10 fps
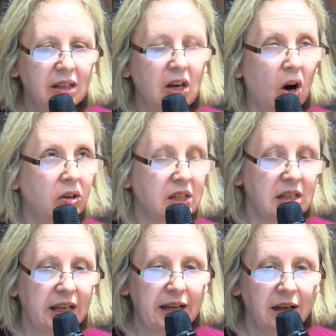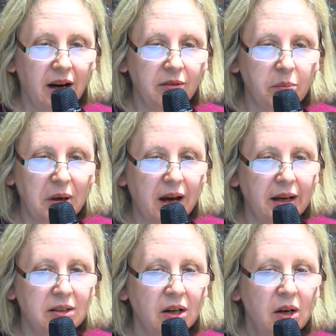Ghastly, I
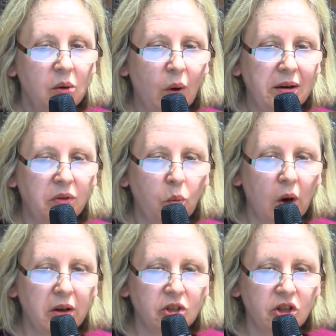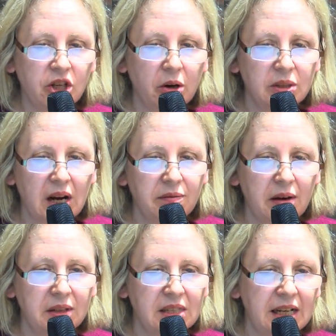replied, one of the worst shows I've
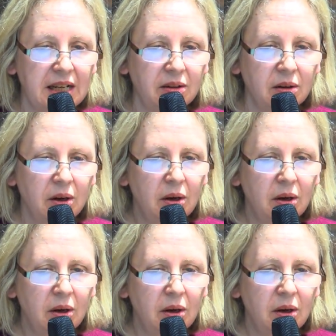ever seen.